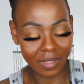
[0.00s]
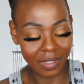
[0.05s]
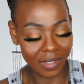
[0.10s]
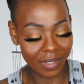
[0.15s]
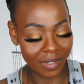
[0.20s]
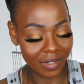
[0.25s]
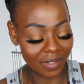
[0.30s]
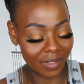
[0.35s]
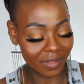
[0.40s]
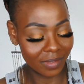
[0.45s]

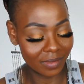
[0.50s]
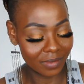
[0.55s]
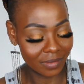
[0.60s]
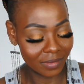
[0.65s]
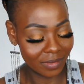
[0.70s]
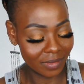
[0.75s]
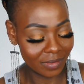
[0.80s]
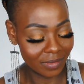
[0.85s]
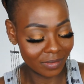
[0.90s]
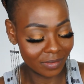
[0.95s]
like,
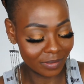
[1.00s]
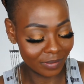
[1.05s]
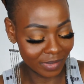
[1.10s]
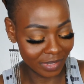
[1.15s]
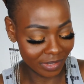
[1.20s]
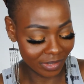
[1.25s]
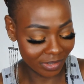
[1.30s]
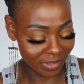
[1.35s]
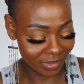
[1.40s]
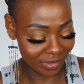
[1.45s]
oh my
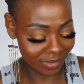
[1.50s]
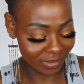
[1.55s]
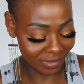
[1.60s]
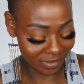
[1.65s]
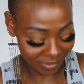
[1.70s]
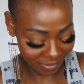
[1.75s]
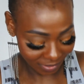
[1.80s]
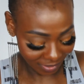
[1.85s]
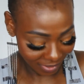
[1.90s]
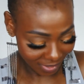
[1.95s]

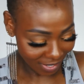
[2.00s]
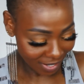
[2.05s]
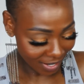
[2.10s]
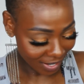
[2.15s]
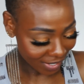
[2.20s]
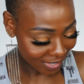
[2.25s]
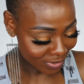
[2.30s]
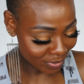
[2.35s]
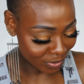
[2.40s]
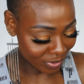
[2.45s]
cheese,
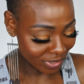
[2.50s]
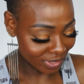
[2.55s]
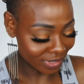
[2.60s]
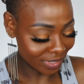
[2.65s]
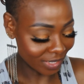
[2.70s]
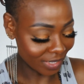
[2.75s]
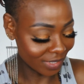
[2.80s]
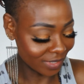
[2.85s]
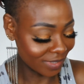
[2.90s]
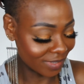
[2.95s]
it's really
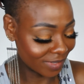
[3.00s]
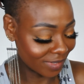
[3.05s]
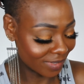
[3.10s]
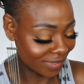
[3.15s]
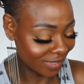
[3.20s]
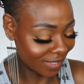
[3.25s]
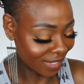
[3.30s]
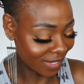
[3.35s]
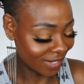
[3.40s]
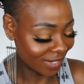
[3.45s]
nice,
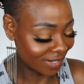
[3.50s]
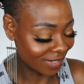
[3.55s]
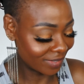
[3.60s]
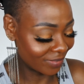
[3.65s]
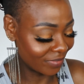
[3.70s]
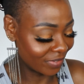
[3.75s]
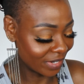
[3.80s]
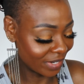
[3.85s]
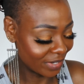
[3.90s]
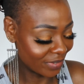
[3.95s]
like
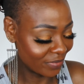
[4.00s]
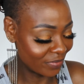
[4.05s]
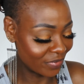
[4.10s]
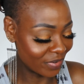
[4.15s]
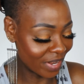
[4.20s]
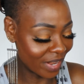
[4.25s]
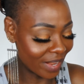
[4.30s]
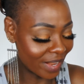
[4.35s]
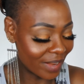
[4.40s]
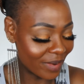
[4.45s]

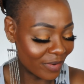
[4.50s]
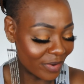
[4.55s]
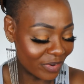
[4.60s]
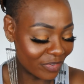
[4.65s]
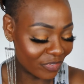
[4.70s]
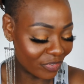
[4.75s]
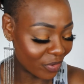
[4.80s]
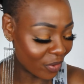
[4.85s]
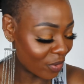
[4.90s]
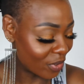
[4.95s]
very
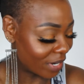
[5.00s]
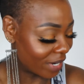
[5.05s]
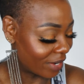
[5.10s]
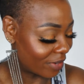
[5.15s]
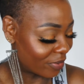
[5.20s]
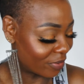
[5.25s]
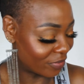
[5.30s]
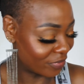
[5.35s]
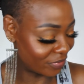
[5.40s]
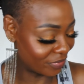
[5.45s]
fall
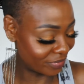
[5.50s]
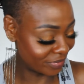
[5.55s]
kind of,